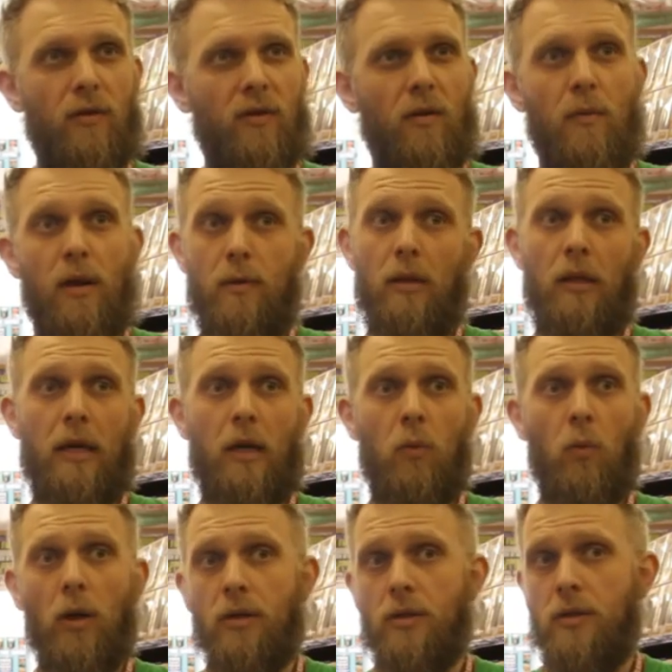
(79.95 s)
so maybe like
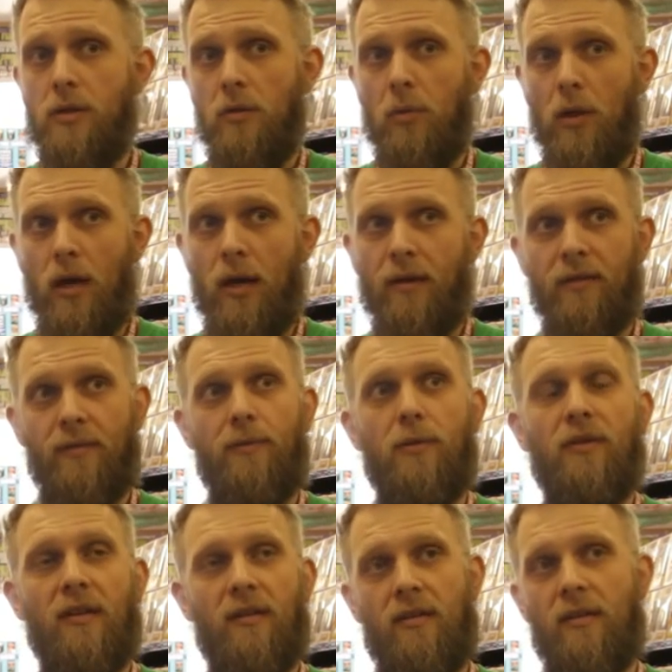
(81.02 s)
one to two blocks for
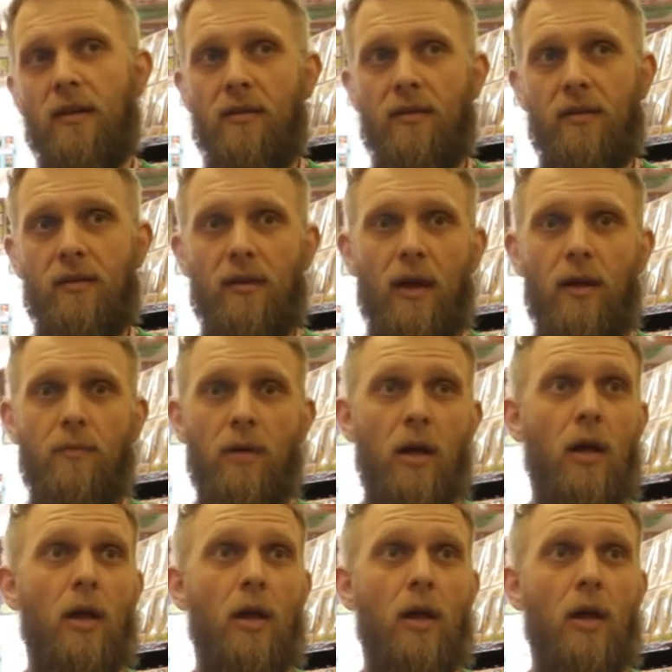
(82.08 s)
60 days at a time.